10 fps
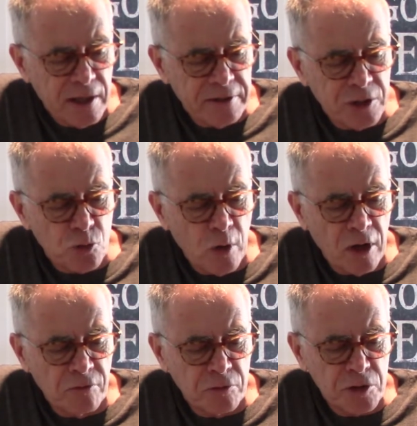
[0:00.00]
Day
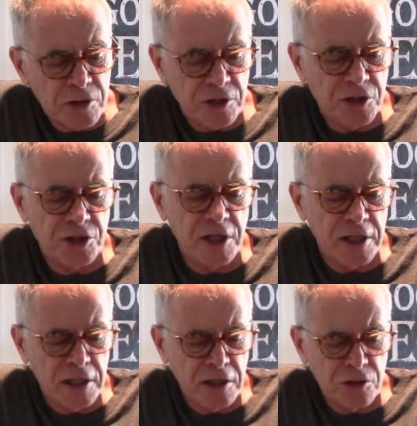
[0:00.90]
12 was
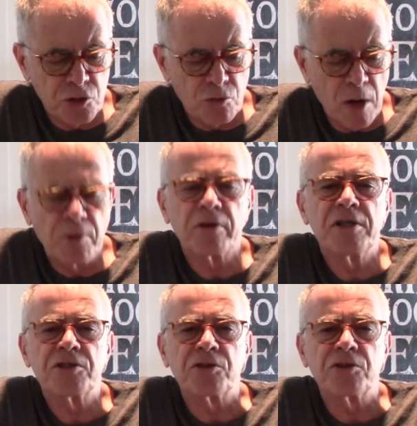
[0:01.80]
Shinny Strawberries